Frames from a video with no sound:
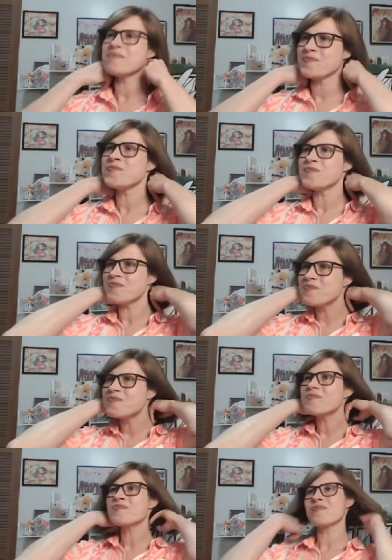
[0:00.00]
Mm-hmm.
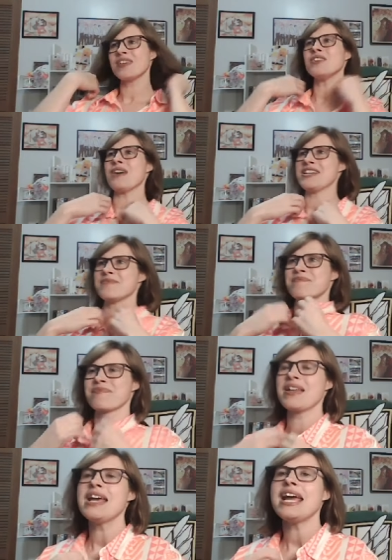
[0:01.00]
Right.
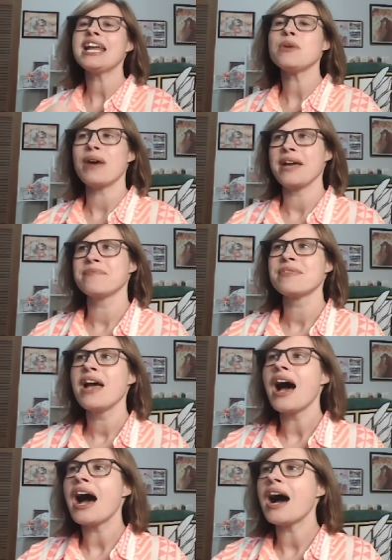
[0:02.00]
Anyway,
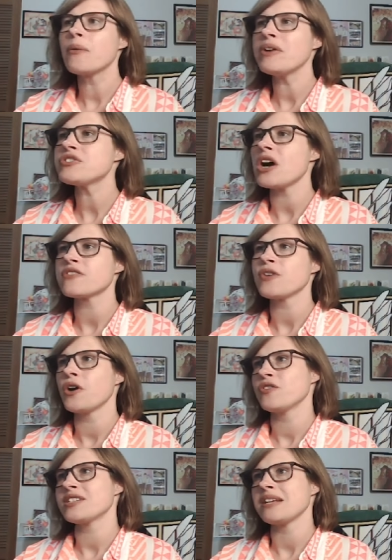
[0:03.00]
uh, we've talked for
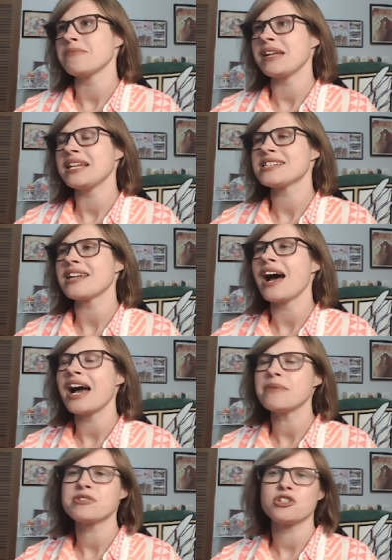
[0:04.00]
over 10 minutes.
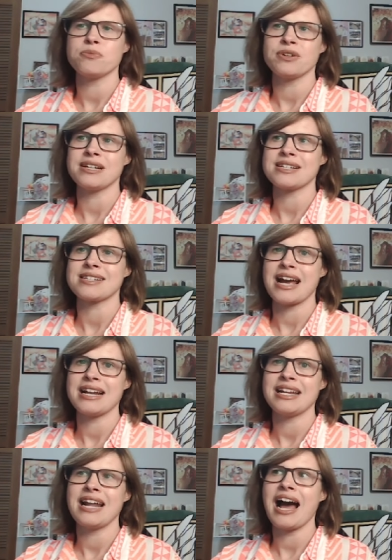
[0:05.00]
I'm super
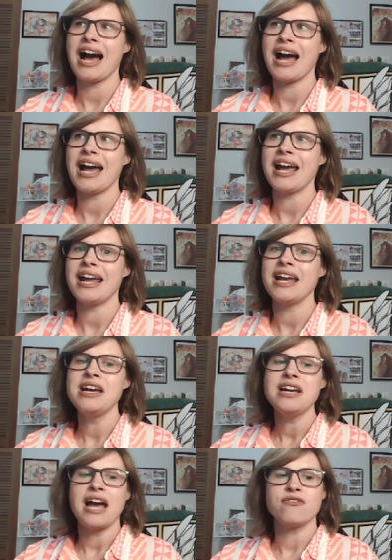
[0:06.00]
excited. I
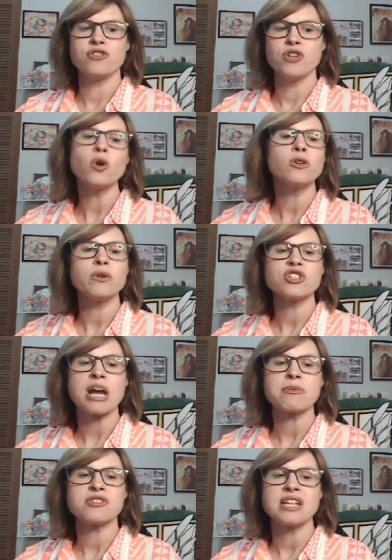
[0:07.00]
have no clue what
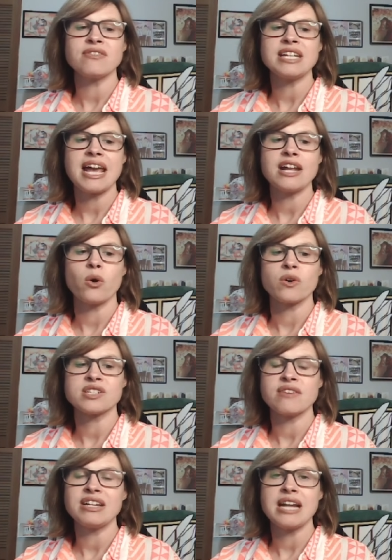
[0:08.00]
chapter 78 or
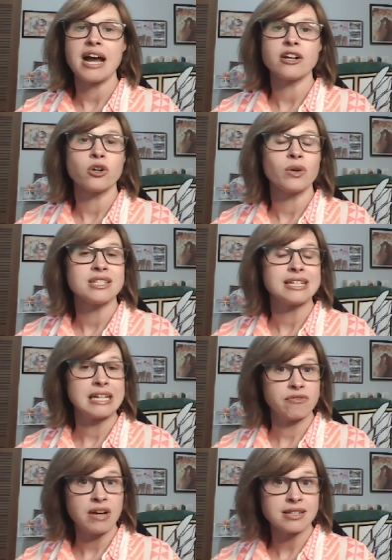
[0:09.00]
79 are going to
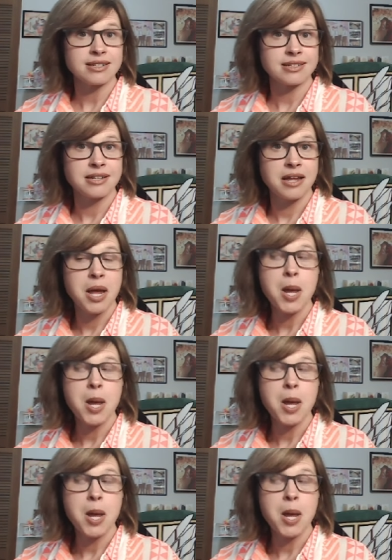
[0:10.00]
give us.